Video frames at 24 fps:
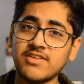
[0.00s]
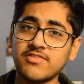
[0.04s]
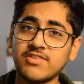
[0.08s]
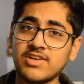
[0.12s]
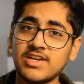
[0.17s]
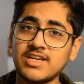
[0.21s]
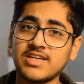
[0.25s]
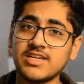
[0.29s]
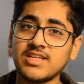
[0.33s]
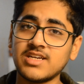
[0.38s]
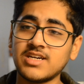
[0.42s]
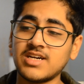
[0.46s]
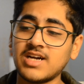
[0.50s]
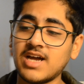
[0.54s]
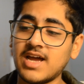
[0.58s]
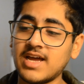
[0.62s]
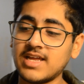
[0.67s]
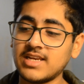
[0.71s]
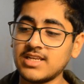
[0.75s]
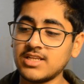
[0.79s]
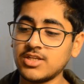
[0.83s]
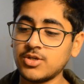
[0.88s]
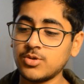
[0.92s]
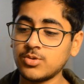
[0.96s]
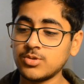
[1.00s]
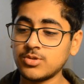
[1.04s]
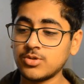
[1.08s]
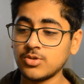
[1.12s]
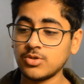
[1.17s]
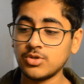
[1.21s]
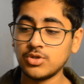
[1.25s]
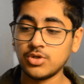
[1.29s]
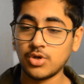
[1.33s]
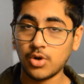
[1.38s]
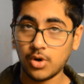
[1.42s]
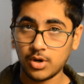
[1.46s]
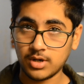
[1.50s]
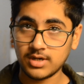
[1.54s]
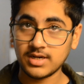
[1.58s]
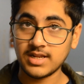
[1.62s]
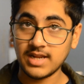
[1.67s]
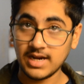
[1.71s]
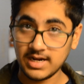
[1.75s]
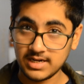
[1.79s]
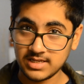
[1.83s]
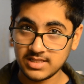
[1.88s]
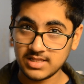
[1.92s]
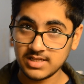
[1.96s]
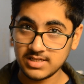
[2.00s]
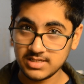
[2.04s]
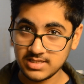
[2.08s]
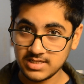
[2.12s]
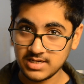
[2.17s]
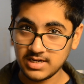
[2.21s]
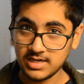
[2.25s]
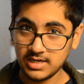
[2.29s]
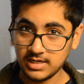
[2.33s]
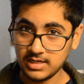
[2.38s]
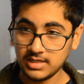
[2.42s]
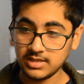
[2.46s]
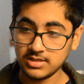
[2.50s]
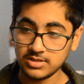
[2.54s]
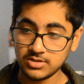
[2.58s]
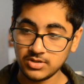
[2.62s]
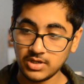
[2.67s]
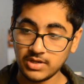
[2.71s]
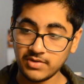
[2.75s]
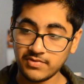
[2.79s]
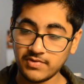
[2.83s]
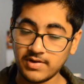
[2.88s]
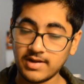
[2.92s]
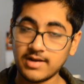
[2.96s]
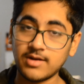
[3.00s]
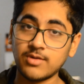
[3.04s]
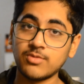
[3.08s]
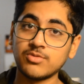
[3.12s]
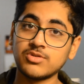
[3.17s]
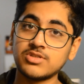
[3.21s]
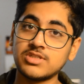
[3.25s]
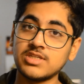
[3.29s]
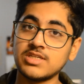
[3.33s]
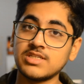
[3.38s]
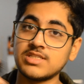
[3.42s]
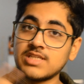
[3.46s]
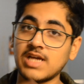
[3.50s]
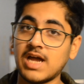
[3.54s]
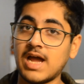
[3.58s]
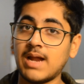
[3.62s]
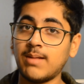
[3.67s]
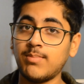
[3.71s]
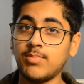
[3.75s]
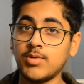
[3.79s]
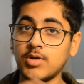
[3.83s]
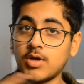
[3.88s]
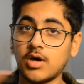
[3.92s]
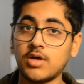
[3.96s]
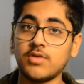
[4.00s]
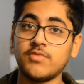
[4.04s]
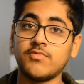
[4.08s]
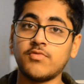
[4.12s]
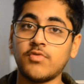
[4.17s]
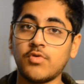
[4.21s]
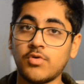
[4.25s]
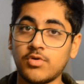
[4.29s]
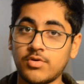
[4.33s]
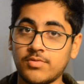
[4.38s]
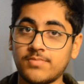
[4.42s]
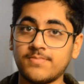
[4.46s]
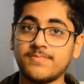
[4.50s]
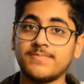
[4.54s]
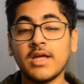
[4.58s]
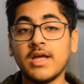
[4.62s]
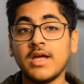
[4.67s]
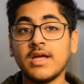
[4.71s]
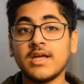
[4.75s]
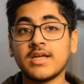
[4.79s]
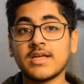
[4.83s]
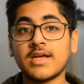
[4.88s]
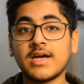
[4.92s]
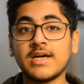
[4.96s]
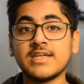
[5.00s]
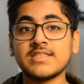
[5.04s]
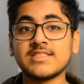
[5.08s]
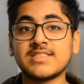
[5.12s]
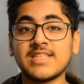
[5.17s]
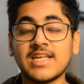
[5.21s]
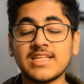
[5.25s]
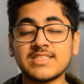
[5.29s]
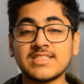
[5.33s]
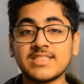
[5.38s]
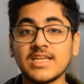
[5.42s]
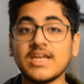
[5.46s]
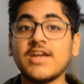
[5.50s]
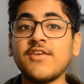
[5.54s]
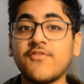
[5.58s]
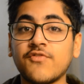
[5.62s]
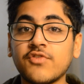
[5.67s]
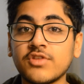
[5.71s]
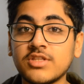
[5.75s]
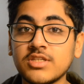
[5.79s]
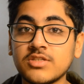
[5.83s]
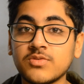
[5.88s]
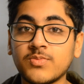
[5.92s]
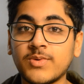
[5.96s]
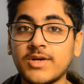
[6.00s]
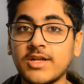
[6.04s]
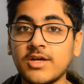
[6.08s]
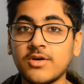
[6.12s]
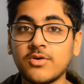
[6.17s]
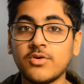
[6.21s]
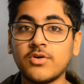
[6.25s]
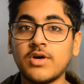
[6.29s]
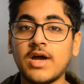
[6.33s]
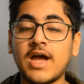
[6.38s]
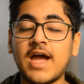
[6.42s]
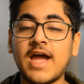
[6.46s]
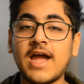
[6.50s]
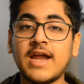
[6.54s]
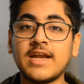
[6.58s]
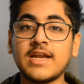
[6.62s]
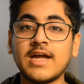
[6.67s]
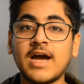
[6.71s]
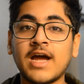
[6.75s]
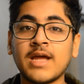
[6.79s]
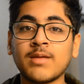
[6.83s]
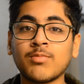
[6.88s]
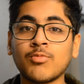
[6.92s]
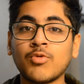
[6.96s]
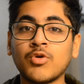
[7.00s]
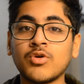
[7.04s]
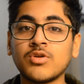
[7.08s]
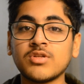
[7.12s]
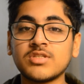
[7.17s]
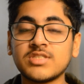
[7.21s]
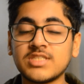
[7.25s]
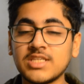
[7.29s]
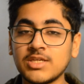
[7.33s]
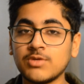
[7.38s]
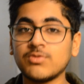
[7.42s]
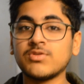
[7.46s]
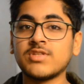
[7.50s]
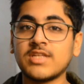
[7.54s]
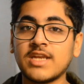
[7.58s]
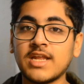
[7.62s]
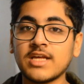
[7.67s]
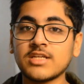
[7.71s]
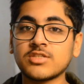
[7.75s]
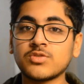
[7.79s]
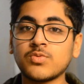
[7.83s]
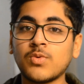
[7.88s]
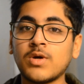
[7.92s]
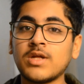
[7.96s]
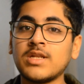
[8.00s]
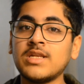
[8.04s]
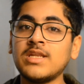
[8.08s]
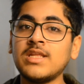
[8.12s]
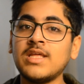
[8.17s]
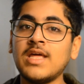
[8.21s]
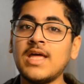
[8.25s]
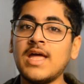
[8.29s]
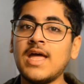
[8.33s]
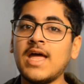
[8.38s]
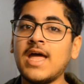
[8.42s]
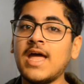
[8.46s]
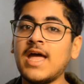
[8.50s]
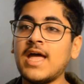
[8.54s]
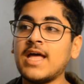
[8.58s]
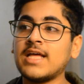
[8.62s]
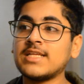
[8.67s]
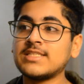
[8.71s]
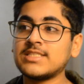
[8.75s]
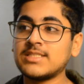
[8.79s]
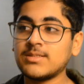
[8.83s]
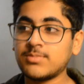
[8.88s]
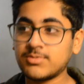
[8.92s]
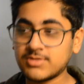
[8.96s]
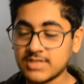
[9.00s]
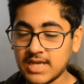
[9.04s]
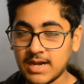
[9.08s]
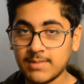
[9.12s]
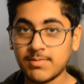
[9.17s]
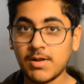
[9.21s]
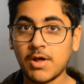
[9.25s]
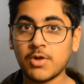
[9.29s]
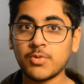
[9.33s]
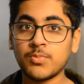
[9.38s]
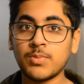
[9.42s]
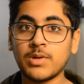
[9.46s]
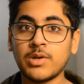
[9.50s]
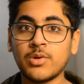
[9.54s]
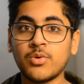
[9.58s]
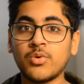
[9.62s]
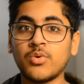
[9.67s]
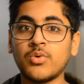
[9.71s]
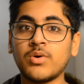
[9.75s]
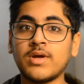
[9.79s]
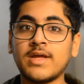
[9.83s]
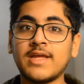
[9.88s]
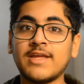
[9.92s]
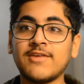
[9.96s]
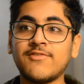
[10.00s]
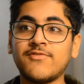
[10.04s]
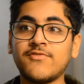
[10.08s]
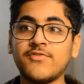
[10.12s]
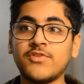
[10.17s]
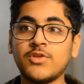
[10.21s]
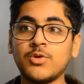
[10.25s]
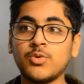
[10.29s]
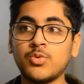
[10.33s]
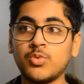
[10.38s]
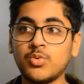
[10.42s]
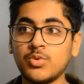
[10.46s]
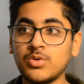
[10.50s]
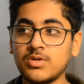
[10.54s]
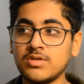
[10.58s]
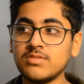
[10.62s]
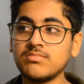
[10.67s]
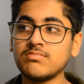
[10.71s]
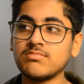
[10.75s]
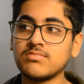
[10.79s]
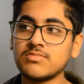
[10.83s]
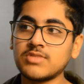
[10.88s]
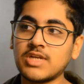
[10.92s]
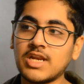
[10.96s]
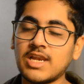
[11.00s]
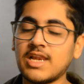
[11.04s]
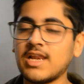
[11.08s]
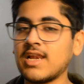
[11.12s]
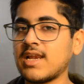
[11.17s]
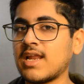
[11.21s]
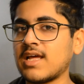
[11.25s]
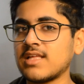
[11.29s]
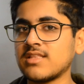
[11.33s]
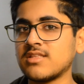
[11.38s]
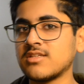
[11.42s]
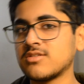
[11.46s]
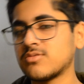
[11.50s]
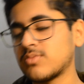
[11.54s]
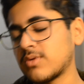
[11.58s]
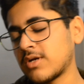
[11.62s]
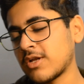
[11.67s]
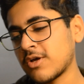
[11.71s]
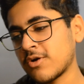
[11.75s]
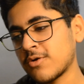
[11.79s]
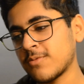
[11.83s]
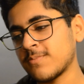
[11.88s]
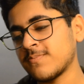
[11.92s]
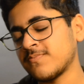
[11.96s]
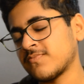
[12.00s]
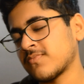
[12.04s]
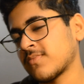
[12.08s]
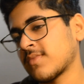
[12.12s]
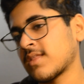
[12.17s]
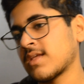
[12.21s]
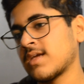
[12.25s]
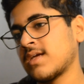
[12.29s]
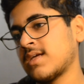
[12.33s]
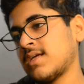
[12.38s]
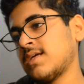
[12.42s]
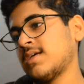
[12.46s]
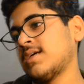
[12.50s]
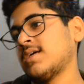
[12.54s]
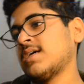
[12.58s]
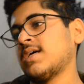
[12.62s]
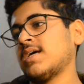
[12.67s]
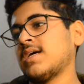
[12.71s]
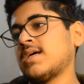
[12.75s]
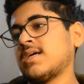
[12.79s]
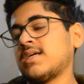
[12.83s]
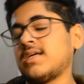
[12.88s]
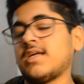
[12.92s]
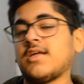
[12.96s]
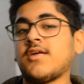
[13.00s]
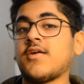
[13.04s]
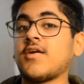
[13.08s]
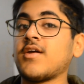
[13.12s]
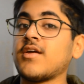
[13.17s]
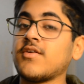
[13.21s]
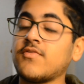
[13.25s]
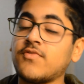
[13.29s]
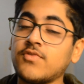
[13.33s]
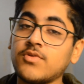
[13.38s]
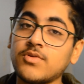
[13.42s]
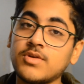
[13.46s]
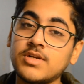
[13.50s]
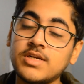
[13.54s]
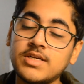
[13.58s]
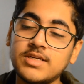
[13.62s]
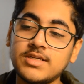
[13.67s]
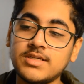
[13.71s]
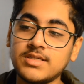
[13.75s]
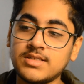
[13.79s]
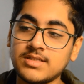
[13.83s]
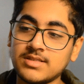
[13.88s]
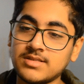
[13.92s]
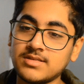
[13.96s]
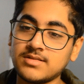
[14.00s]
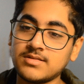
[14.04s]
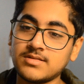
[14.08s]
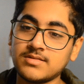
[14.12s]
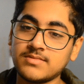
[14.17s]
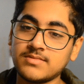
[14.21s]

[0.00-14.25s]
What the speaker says: live in India and you do not get these in India, so if I lose these, I'm done for. Guys, that's it for this video and I'm going to see you in the next one. Subscribe down below if you really like this video. If you didn't,